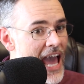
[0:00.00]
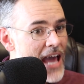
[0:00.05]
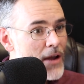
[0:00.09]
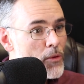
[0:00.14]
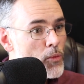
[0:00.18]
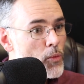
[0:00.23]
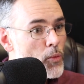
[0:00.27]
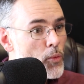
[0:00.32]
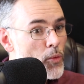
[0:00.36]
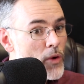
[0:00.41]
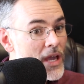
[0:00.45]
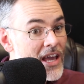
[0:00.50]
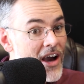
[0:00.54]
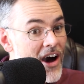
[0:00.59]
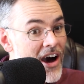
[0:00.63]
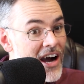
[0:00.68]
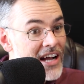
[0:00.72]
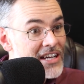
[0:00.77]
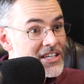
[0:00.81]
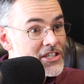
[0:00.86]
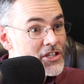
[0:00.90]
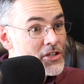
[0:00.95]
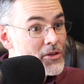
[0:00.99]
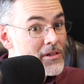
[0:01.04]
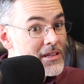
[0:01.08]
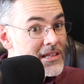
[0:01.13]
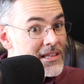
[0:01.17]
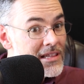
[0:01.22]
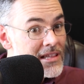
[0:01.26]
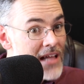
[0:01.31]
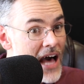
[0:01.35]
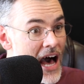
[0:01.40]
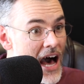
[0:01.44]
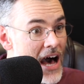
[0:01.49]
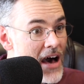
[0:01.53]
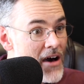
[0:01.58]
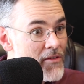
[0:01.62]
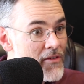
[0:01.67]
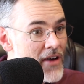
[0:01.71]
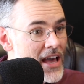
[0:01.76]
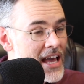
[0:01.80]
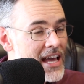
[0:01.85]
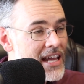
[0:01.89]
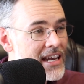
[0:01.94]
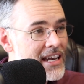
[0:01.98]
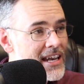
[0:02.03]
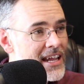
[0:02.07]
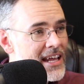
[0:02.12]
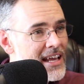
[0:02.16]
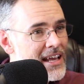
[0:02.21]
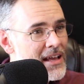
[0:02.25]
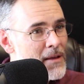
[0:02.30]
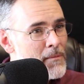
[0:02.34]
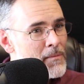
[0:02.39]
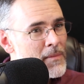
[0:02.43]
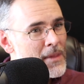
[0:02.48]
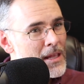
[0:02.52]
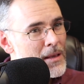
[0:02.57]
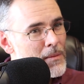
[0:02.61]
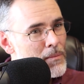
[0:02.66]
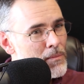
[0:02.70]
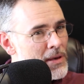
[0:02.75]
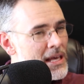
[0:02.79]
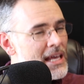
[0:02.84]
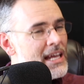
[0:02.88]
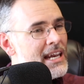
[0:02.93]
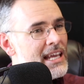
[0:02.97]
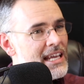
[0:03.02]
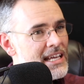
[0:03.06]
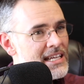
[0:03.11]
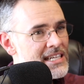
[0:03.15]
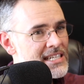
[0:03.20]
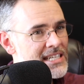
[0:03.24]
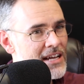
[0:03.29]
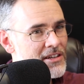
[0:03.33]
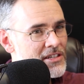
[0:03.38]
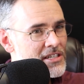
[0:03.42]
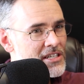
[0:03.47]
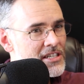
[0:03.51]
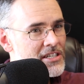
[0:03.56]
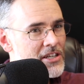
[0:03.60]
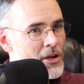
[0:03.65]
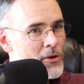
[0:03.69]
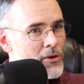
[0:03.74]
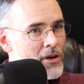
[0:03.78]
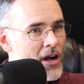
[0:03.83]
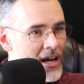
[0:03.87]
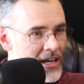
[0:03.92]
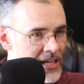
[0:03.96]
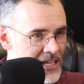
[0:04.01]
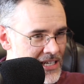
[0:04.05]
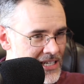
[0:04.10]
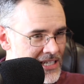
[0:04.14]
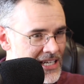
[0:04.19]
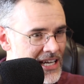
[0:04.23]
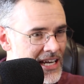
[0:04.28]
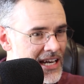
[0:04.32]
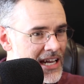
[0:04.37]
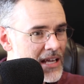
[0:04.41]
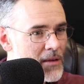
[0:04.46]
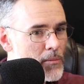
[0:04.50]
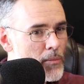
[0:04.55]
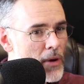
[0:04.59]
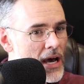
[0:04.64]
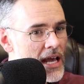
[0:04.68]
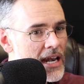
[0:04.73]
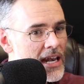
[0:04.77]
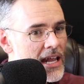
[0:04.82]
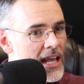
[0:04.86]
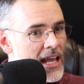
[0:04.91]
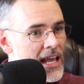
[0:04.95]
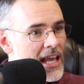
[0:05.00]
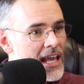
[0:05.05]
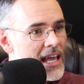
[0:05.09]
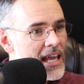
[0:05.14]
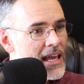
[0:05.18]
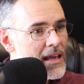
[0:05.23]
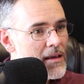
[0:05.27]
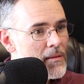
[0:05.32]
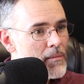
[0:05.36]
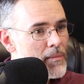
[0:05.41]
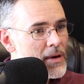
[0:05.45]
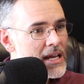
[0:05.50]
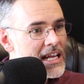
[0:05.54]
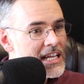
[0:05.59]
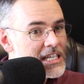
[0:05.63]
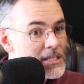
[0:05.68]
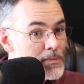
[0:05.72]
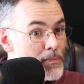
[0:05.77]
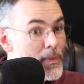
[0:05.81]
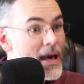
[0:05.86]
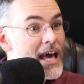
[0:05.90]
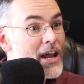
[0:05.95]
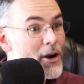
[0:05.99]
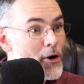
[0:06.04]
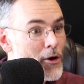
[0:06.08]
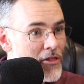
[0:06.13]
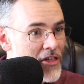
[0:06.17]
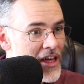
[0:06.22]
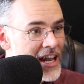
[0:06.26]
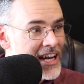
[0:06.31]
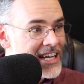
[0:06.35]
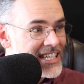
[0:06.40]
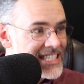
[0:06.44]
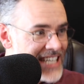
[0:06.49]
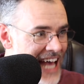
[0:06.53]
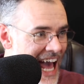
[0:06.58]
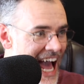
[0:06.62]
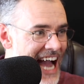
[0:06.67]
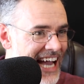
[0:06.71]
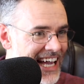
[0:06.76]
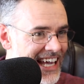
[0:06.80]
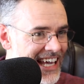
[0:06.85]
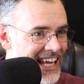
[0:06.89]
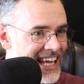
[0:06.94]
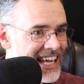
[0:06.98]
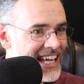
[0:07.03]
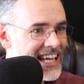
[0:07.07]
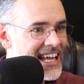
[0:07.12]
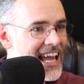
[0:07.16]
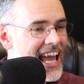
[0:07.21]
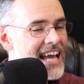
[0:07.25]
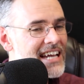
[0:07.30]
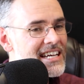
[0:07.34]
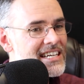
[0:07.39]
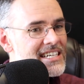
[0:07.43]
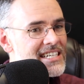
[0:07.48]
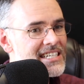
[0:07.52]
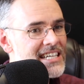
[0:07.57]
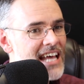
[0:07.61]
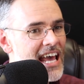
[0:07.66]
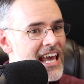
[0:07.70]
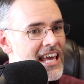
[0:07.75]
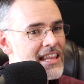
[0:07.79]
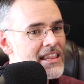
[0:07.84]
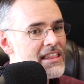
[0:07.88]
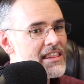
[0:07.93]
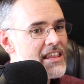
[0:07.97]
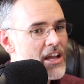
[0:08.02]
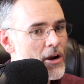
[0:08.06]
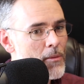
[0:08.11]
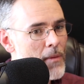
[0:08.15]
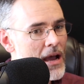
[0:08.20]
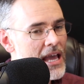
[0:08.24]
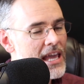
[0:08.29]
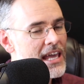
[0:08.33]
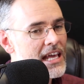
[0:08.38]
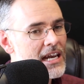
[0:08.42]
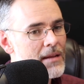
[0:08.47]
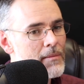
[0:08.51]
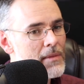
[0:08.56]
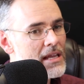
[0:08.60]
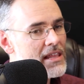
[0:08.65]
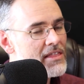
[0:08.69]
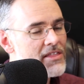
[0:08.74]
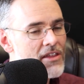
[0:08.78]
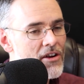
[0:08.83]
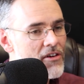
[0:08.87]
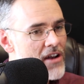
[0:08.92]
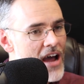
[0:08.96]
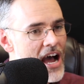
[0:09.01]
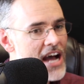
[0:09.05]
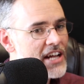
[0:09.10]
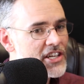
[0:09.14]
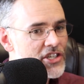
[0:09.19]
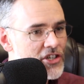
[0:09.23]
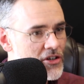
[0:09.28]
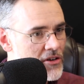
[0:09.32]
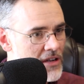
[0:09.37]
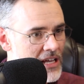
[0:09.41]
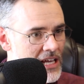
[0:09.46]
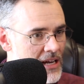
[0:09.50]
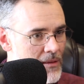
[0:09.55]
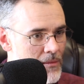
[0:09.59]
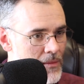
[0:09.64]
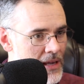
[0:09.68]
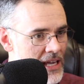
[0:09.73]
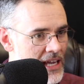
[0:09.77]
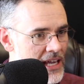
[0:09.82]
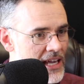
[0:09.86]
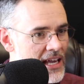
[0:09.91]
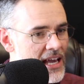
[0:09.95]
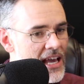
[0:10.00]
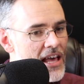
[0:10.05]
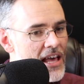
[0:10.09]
And we ought to love, and pity sounds so condescending, but it's better than attacking and to say, they're my enemy. They're not your enemy.